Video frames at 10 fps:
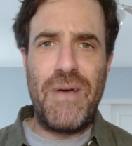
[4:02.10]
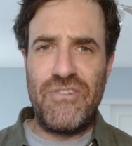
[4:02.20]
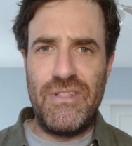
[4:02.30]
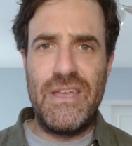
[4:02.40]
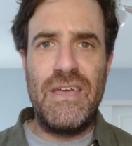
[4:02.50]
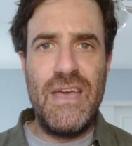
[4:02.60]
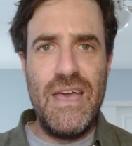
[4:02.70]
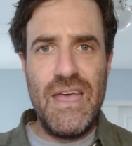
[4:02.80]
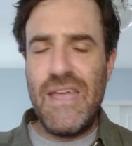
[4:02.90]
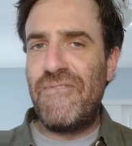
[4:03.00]
especially
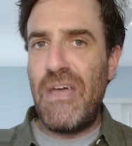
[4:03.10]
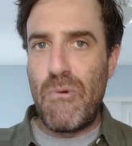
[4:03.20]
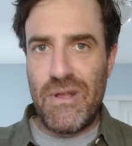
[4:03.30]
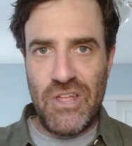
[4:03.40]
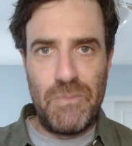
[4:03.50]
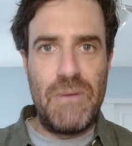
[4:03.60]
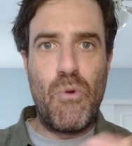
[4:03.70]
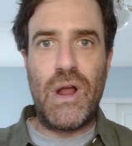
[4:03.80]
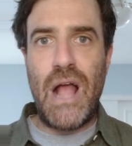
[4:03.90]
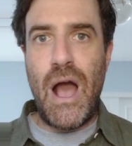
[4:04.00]
if they were a little bit
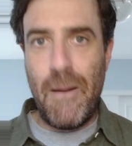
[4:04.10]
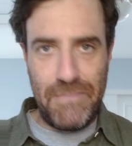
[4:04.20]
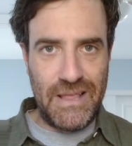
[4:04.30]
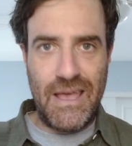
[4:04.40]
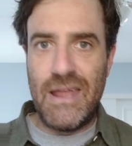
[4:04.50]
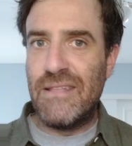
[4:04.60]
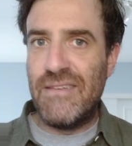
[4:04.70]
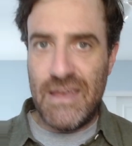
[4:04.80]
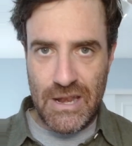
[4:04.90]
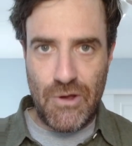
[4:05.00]
more complicated
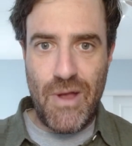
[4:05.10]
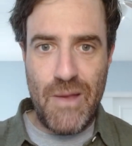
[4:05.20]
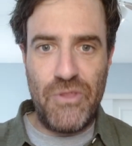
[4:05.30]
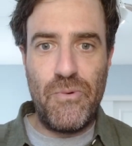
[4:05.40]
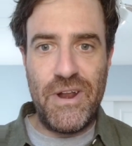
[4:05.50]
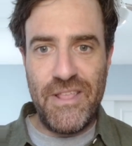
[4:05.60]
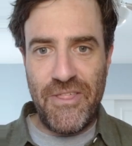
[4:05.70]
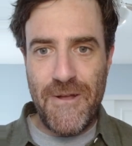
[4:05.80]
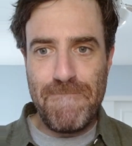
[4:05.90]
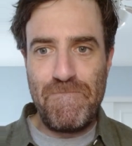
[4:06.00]
to integrate with one
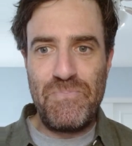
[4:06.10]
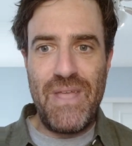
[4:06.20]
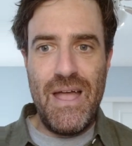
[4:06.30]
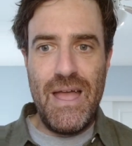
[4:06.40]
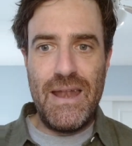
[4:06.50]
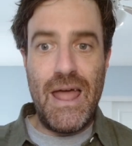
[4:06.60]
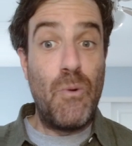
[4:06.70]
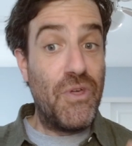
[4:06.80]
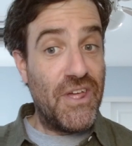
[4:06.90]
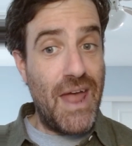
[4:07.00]
another.
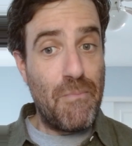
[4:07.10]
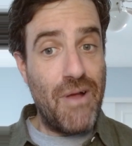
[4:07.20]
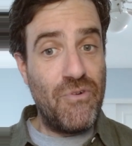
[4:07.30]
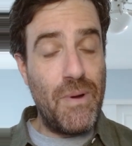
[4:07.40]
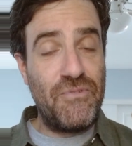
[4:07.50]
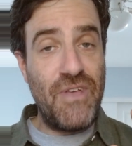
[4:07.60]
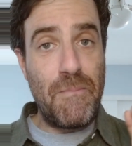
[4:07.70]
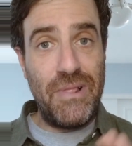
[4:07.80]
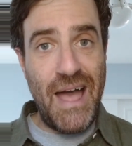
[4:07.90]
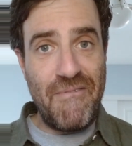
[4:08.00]
Now, with a nonprofit
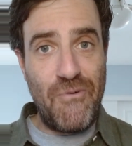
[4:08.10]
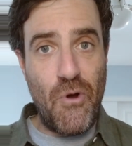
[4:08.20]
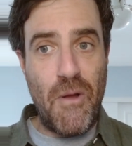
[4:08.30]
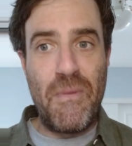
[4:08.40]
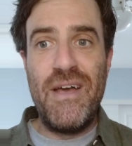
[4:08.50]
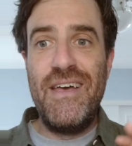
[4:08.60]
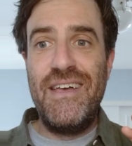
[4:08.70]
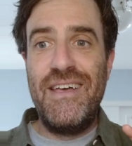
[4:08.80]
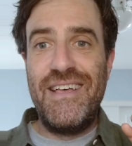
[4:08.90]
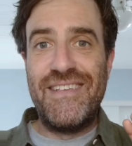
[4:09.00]
website platform,
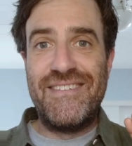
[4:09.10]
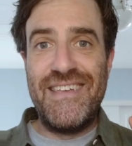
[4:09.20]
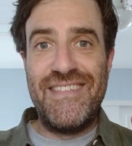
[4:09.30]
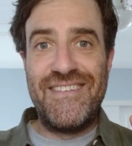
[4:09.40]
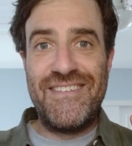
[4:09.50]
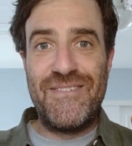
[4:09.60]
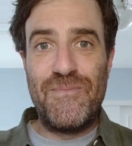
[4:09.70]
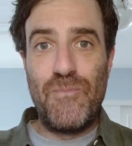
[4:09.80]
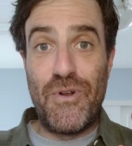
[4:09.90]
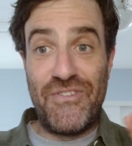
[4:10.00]

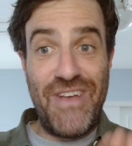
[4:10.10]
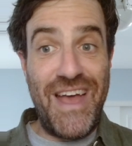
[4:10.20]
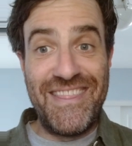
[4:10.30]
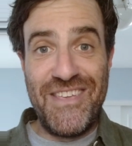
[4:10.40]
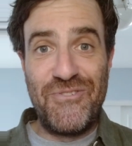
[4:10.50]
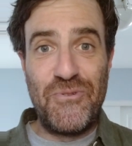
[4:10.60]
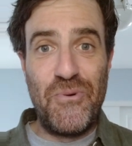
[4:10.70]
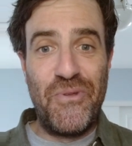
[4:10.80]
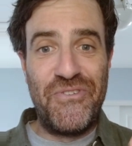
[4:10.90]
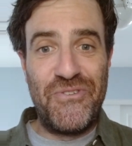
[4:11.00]
since we're designing these
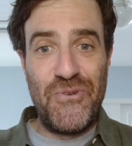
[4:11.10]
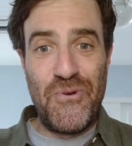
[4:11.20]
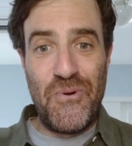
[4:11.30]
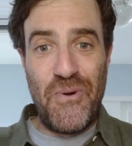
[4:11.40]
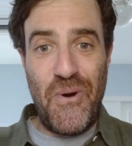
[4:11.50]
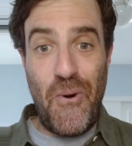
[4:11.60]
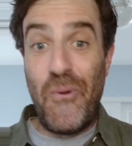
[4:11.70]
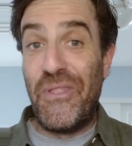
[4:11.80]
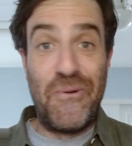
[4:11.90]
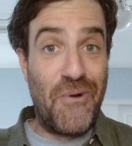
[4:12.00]
tools to
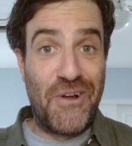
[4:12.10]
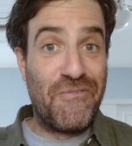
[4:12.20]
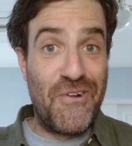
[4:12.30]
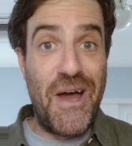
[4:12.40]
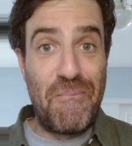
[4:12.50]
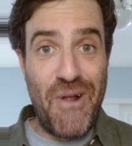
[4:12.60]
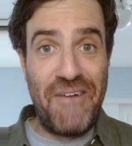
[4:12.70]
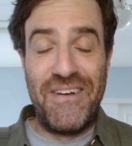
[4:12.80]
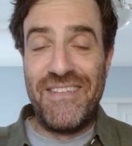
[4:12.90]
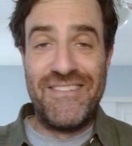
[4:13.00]
only work for
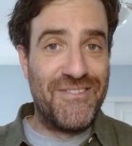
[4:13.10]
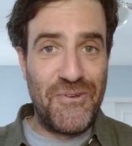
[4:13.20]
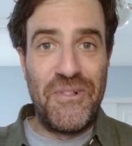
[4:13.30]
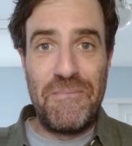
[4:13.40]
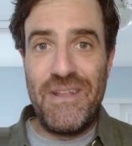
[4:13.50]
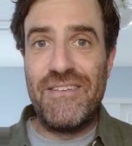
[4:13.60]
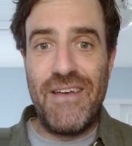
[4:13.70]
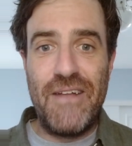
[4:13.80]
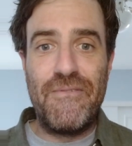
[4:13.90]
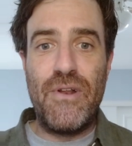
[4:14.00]
nonprofits, to solely be
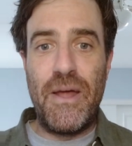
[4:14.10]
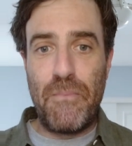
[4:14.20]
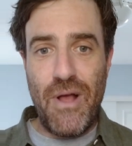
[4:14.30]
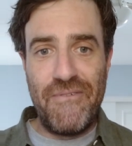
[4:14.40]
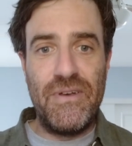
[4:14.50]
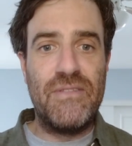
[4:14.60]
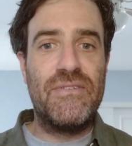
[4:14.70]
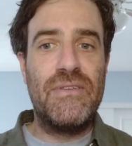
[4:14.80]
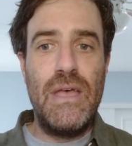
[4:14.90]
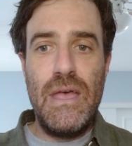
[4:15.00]
designed for nonprofits,